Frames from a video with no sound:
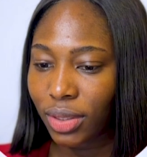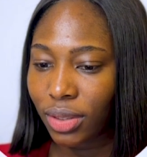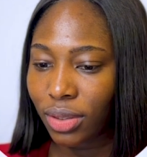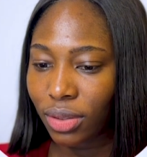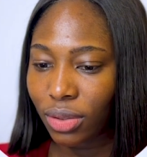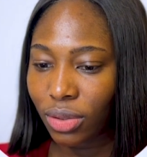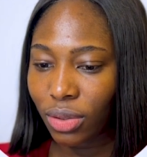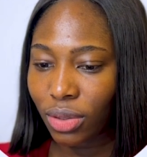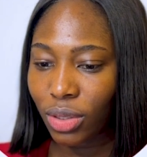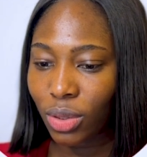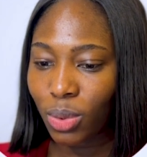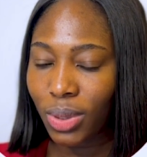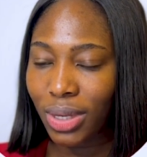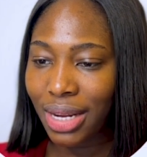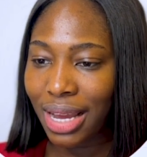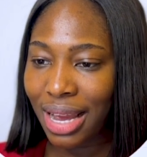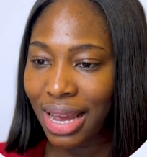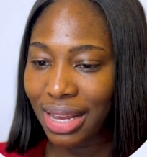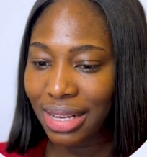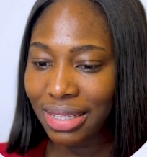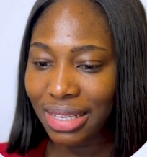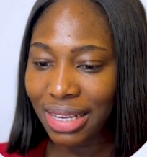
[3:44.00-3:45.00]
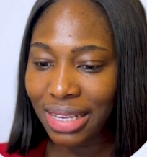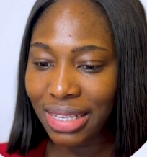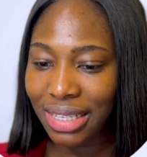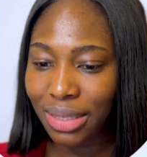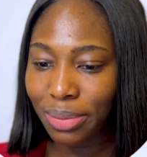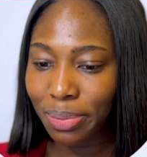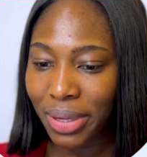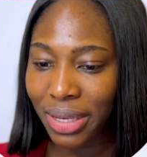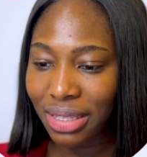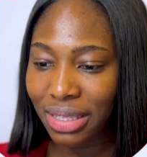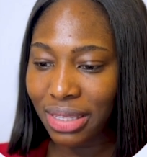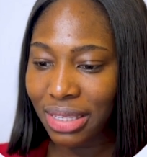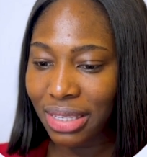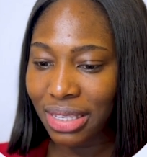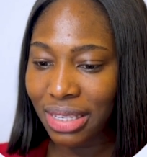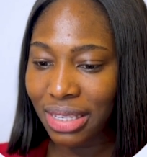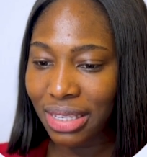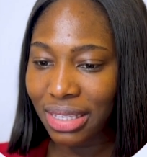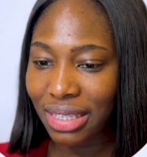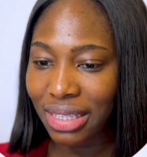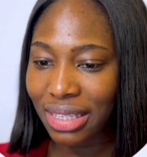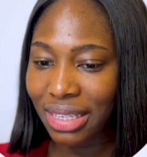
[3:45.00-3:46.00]
So this one has
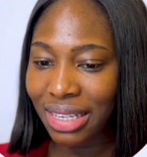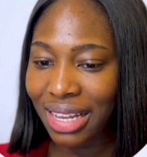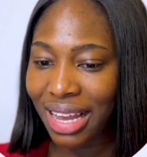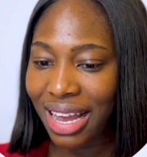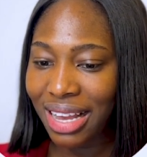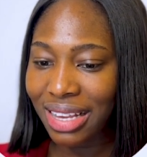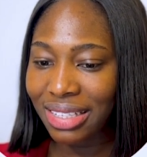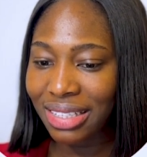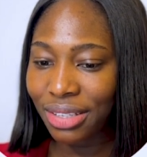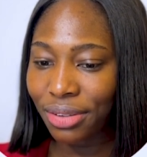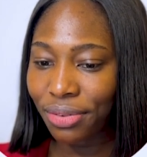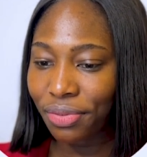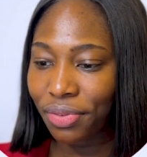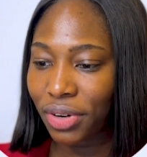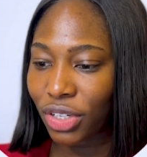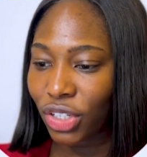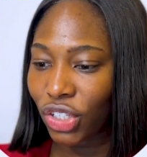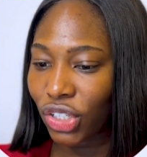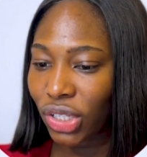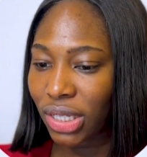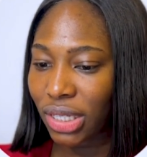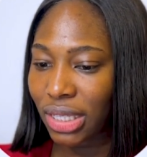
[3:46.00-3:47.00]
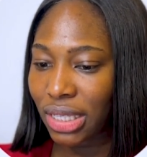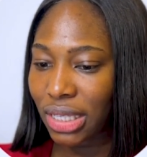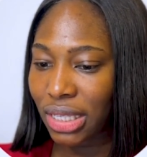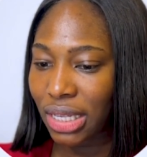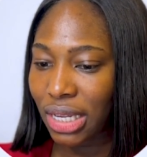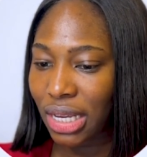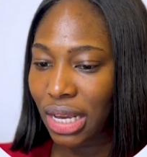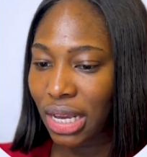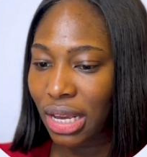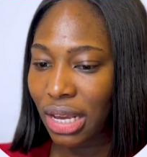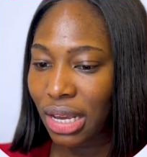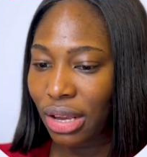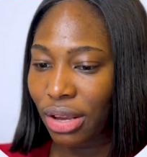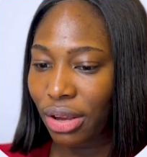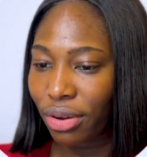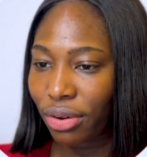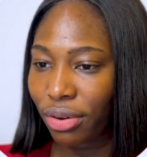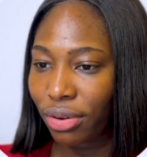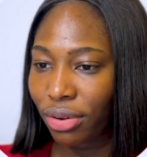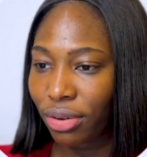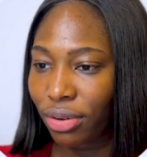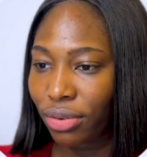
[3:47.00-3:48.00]
expenses. It has different sheets
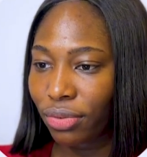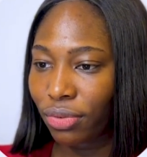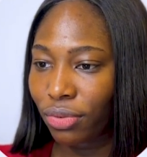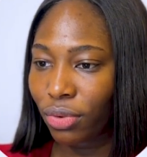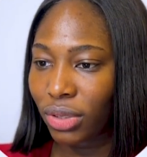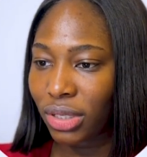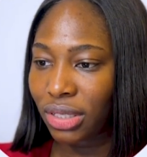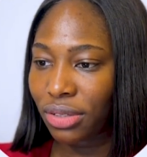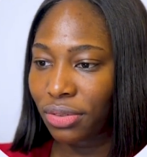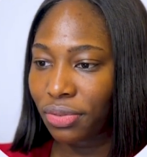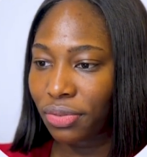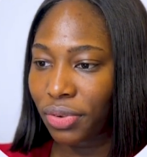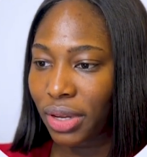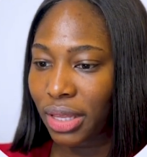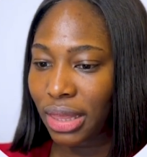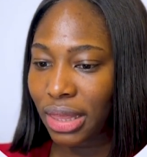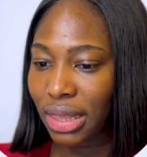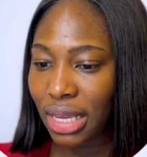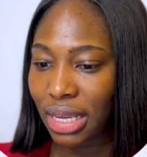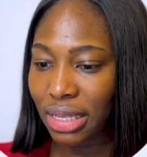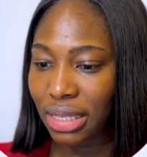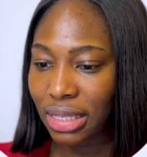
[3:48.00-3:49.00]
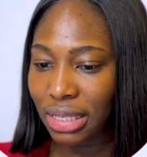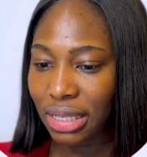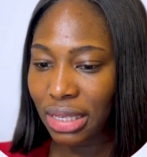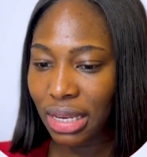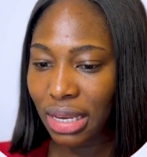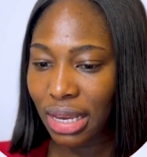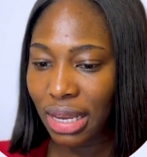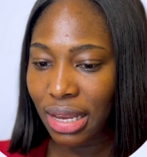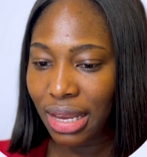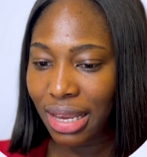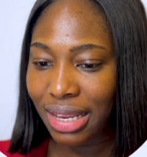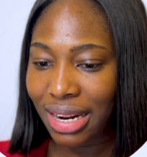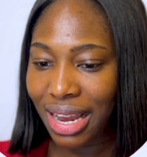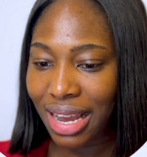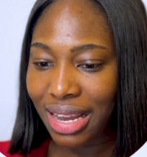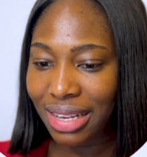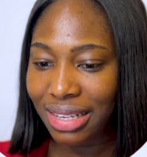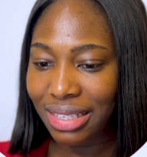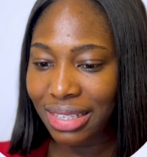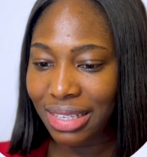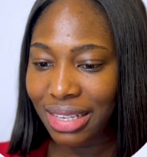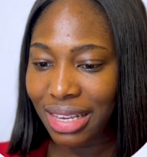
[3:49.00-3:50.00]
for different things. It
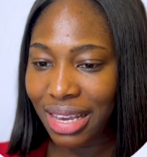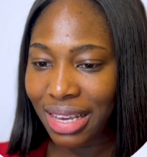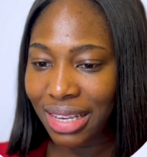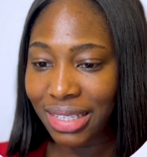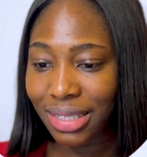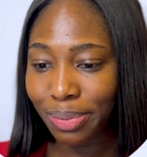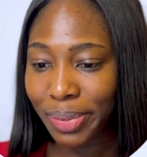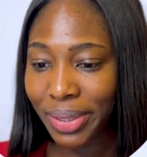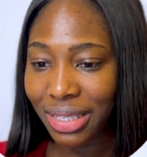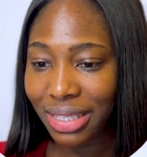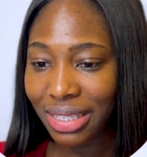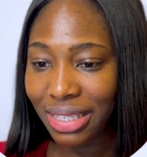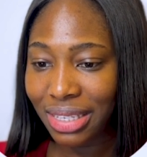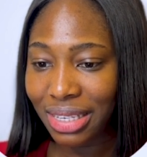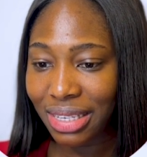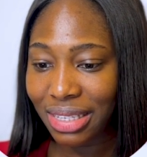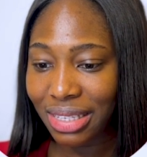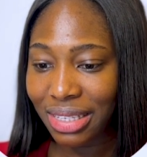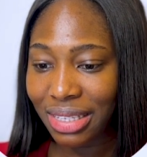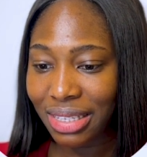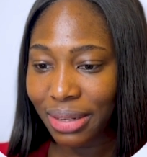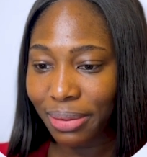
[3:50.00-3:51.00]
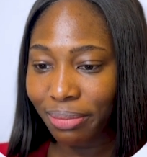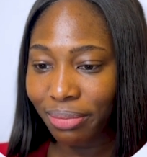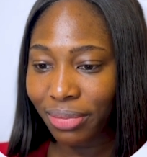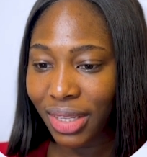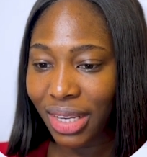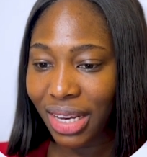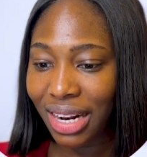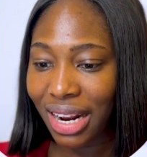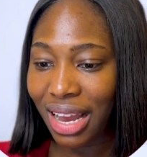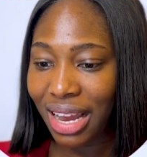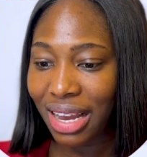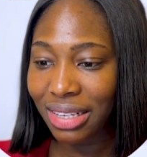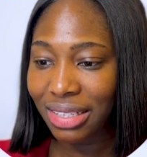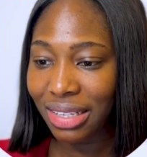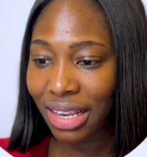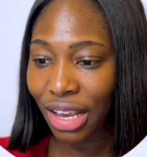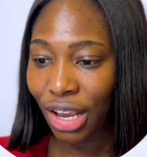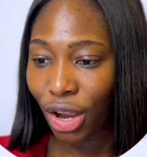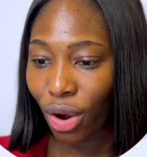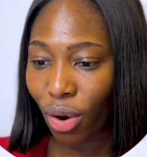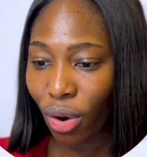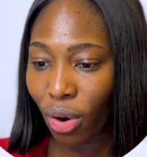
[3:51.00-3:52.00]
has expenses, it has
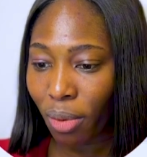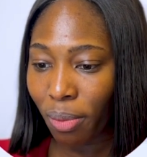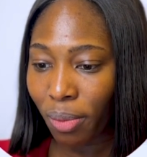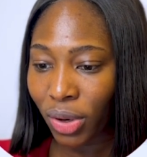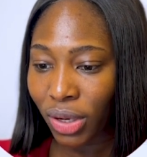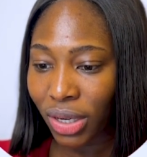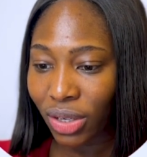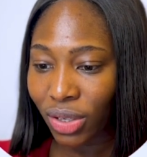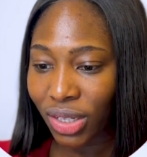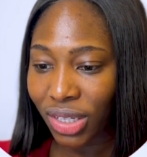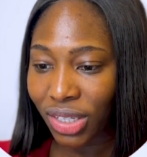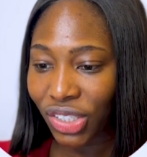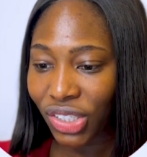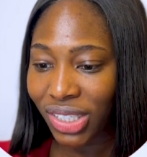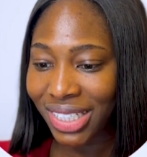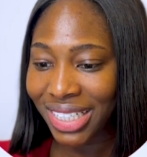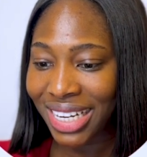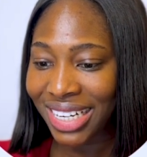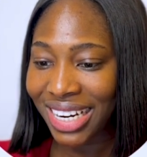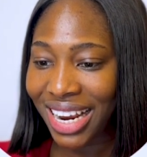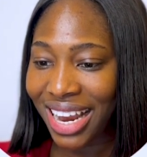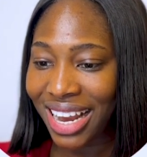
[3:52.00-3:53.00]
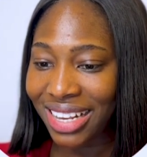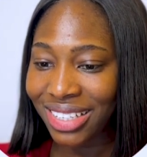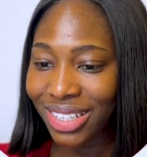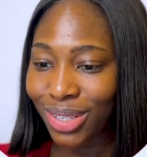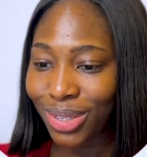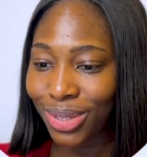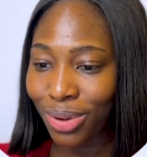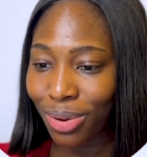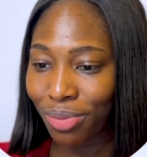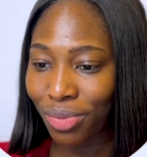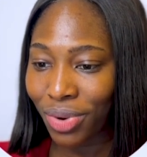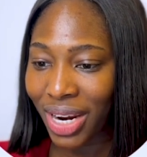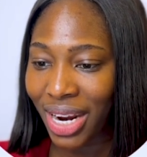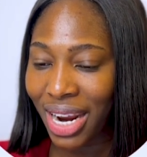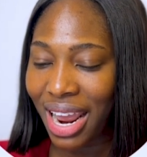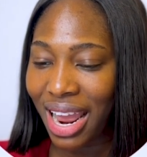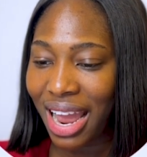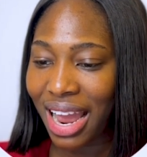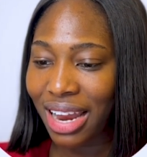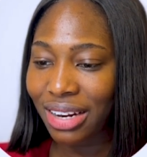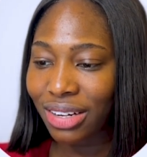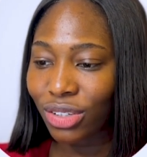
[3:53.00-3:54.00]
income on another sheet, and it has a summary.
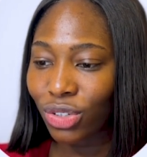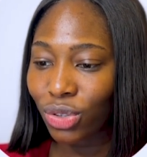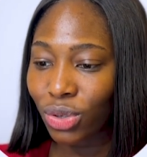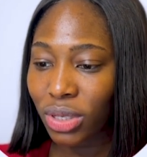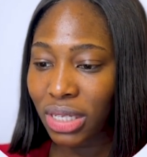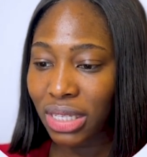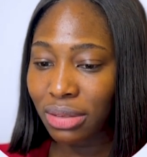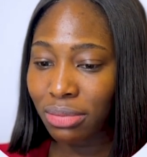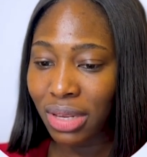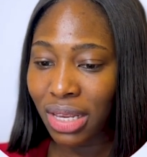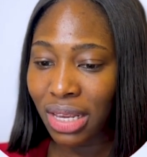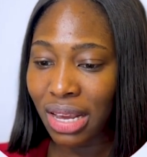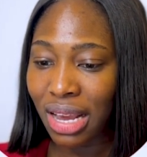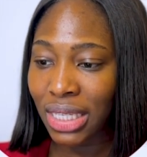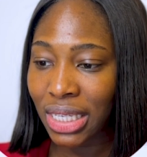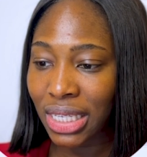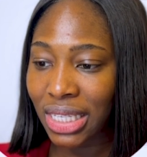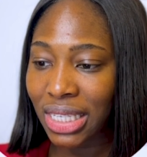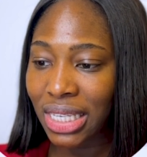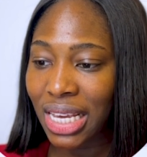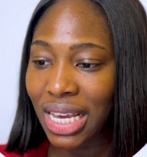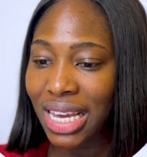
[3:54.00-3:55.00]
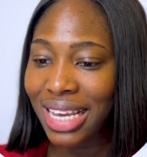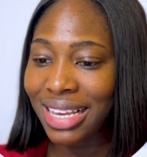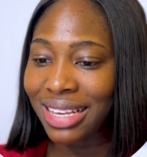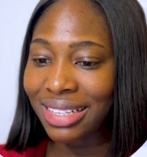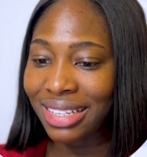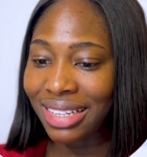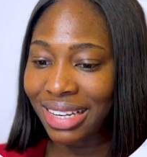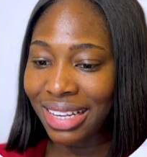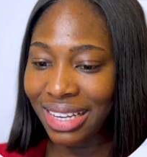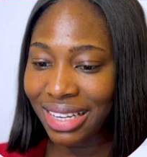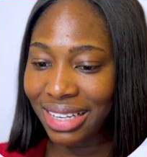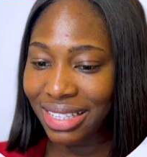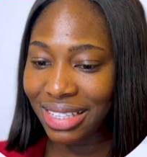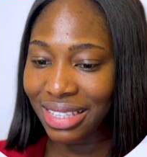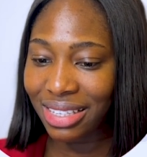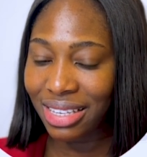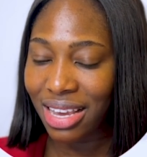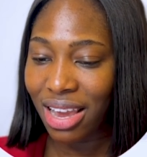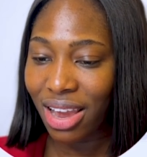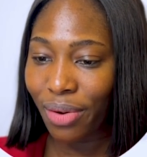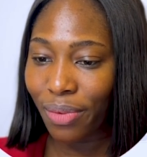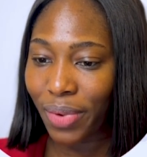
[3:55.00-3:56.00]
And trust me, this is linked,
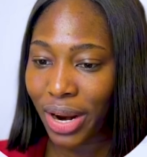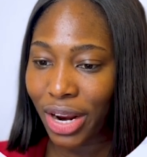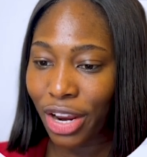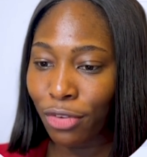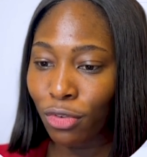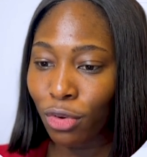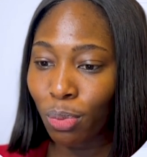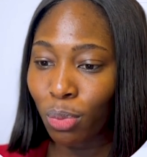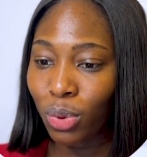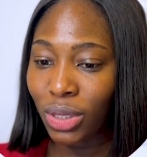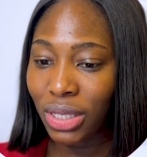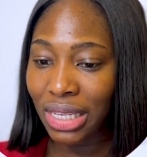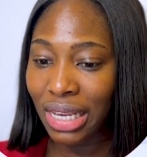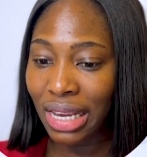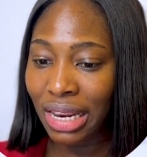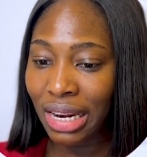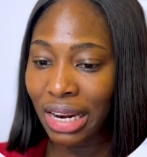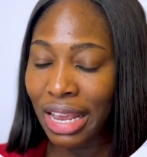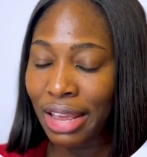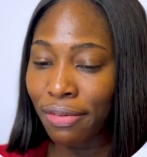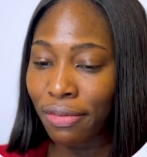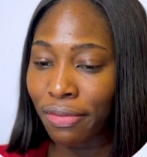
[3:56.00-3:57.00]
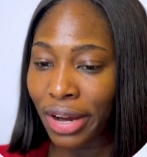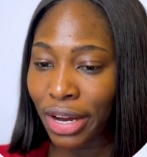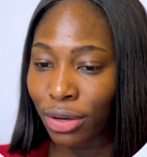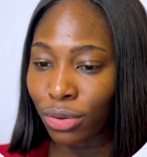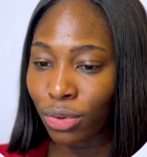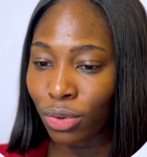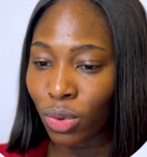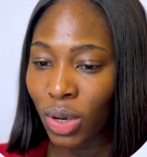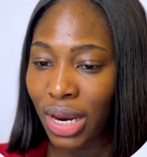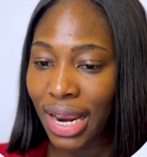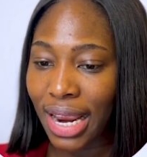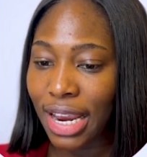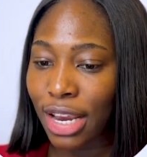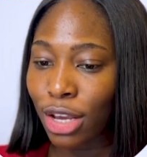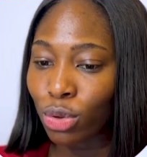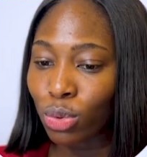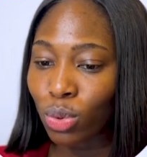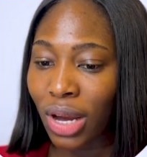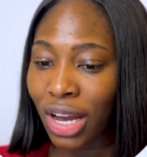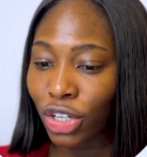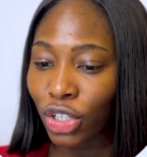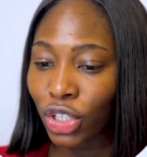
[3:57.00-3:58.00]
right? If you put in a value, it
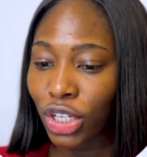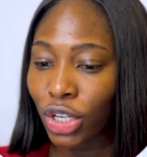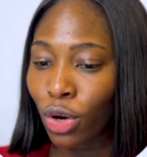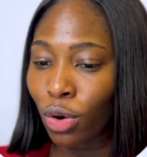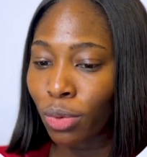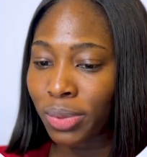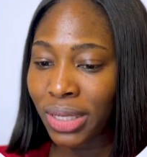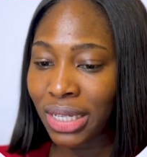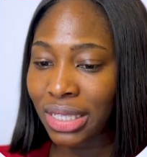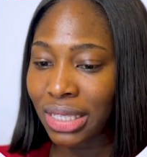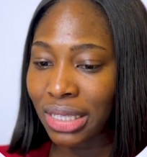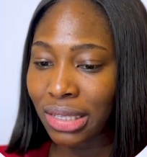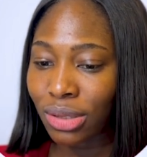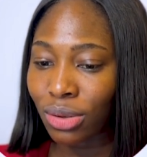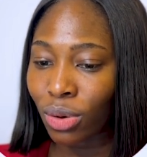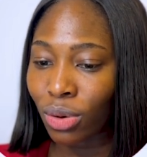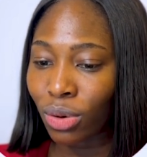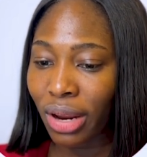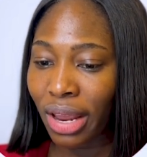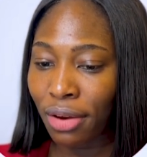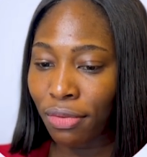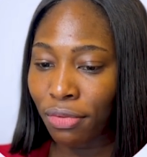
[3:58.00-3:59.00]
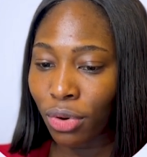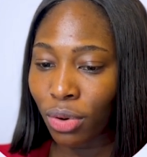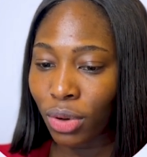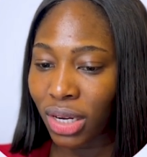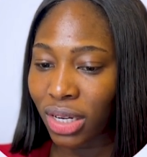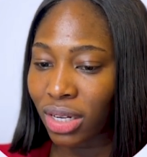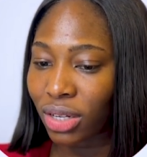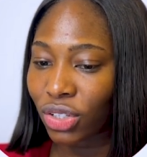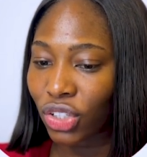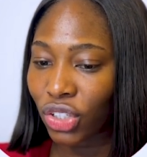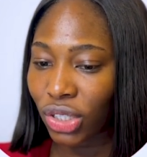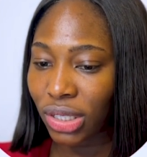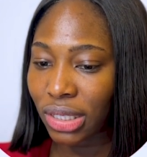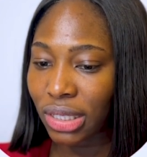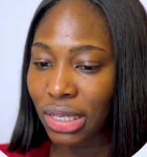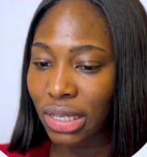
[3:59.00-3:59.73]
will actually update it on every other sheet.